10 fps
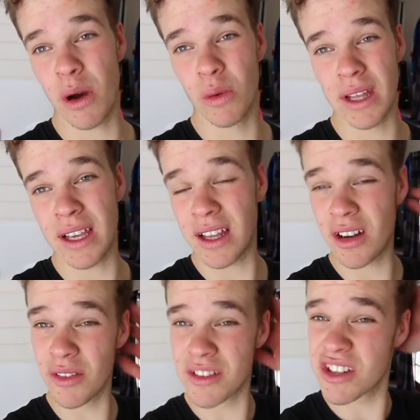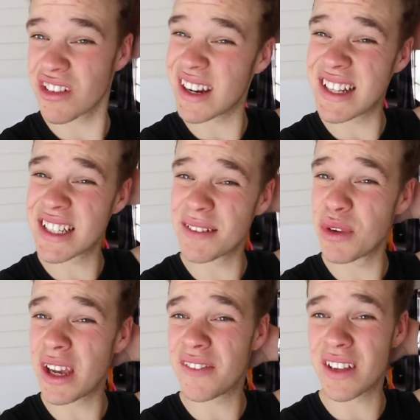I'll link it on the screen
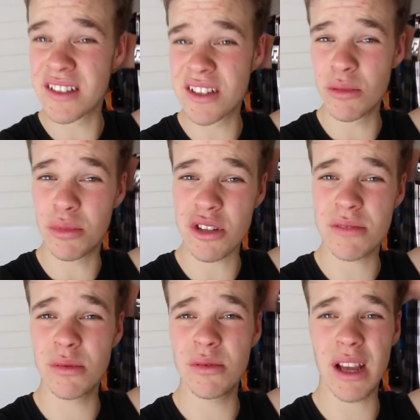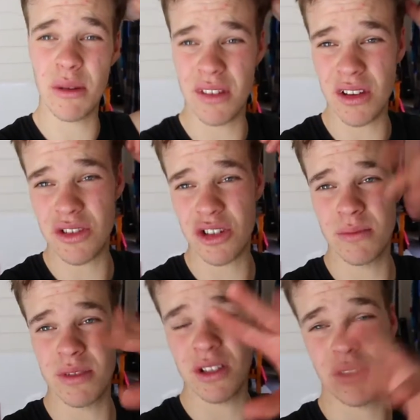somewhere if that's still possible. Now with
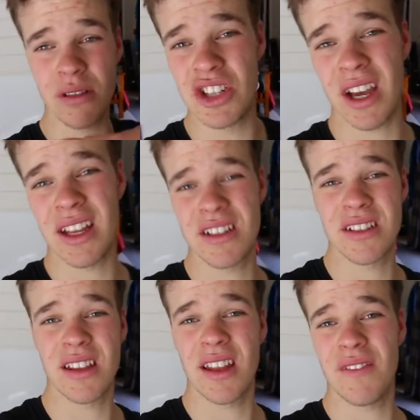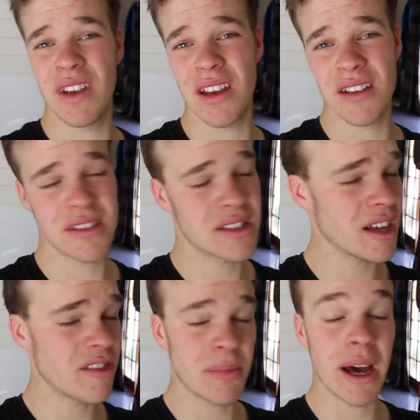YouTube's new changes in their videos and
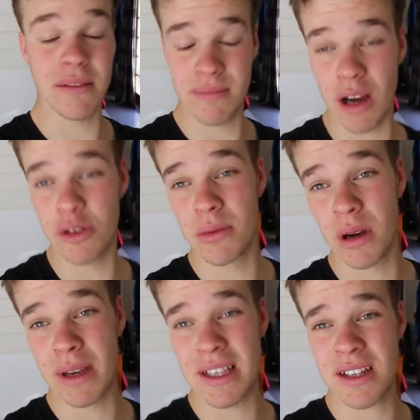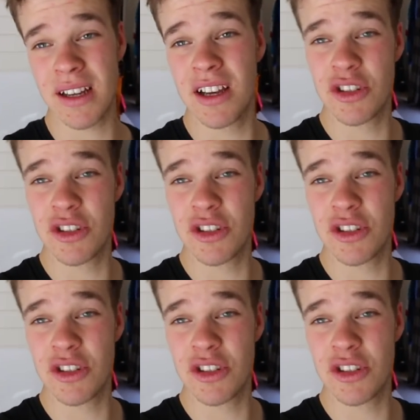stuff, but I'll do my best.